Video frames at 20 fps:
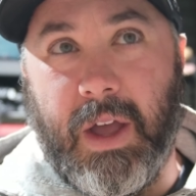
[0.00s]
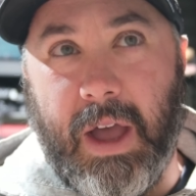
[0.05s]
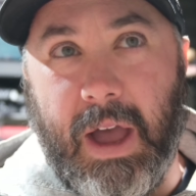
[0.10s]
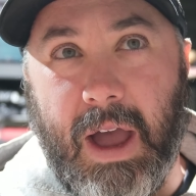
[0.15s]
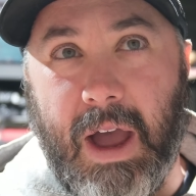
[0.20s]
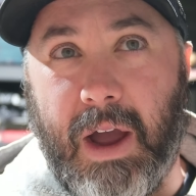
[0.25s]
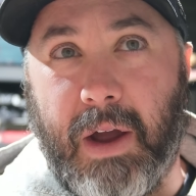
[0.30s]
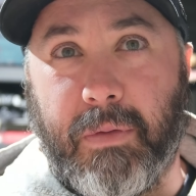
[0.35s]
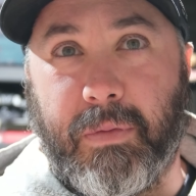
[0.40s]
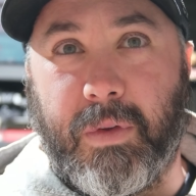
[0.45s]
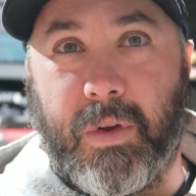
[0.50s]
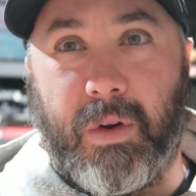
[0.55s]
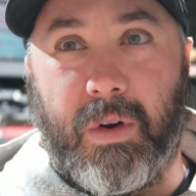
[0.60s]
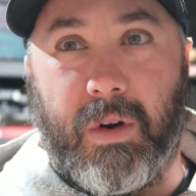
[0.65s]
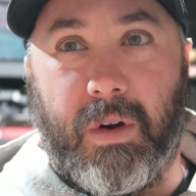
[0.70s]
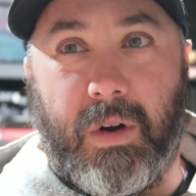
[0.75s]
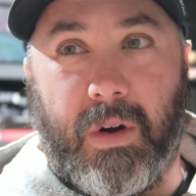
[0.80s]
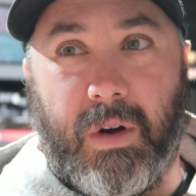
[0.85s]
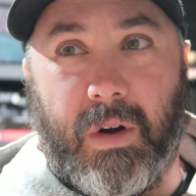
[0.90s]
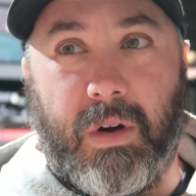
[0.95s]

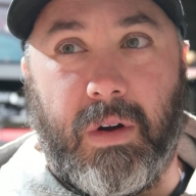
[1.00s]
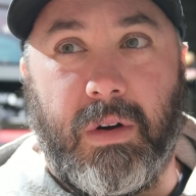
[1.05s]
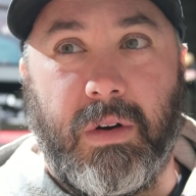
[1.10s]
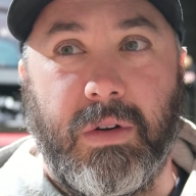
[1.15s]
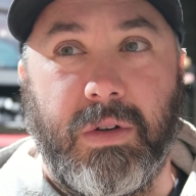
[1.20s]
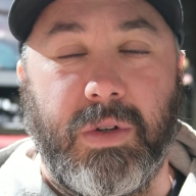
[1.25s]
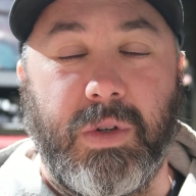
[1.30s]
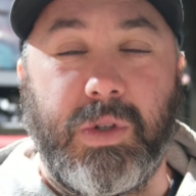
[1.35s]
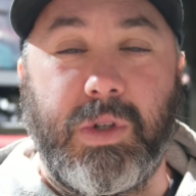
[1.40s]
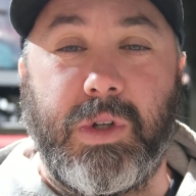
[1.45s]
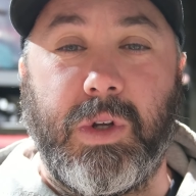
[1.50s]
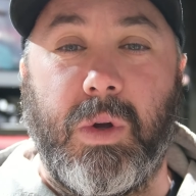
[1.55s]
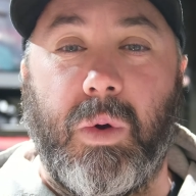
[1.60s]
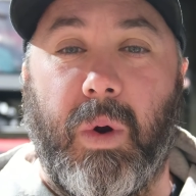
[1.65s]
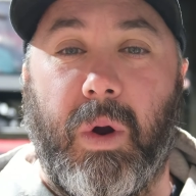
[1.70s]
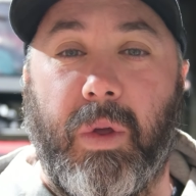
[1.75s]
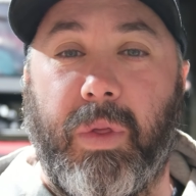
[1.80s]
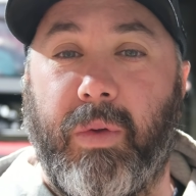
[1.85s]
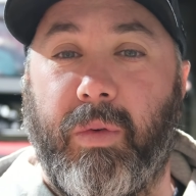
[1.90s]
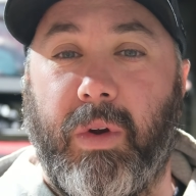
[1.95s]
after 2
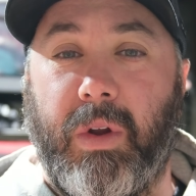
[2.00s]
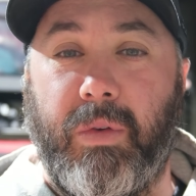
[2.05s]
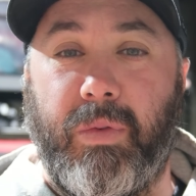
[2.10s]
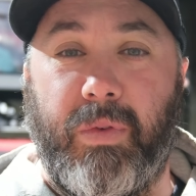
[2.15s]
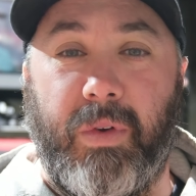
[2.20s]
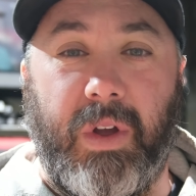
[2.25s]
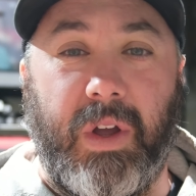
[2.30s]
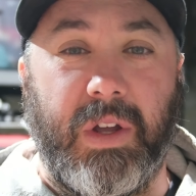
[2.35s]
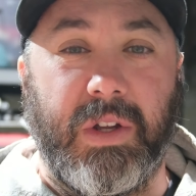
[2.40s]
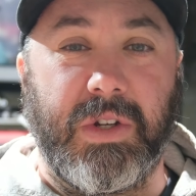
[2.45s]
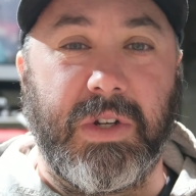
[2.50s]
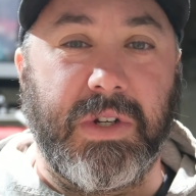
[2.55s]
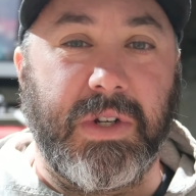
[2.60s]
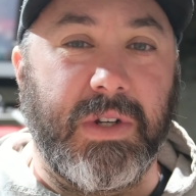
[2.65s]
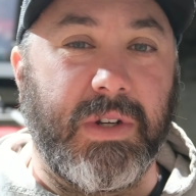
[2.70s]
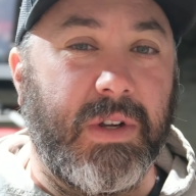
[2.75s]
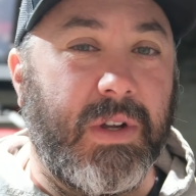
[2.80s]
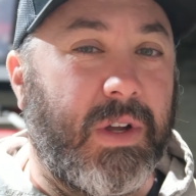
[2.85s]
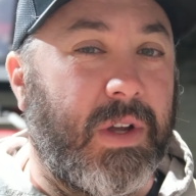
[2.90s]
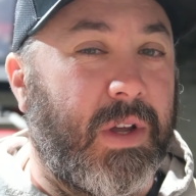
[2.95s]
or 3 fish,